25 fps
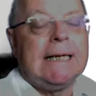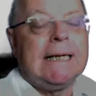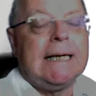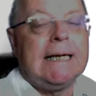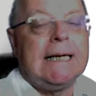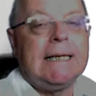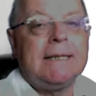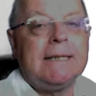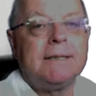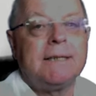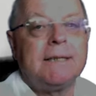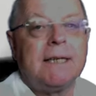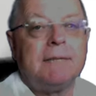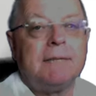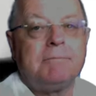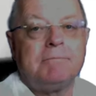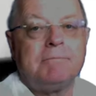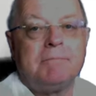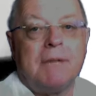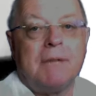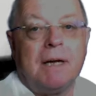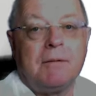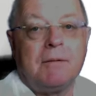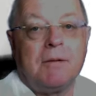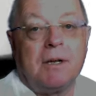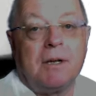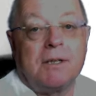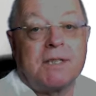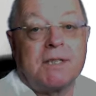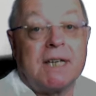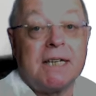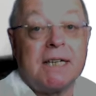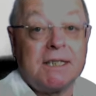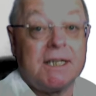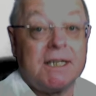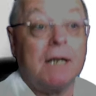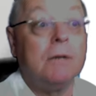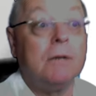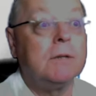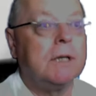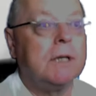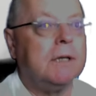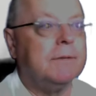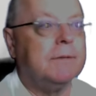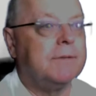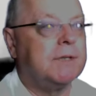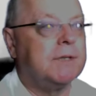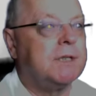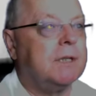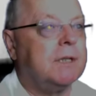And I'd say don't
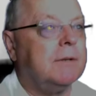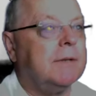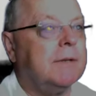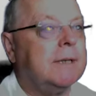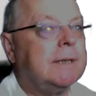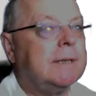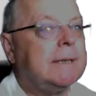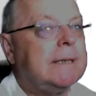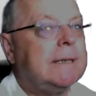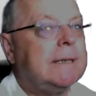overdo it.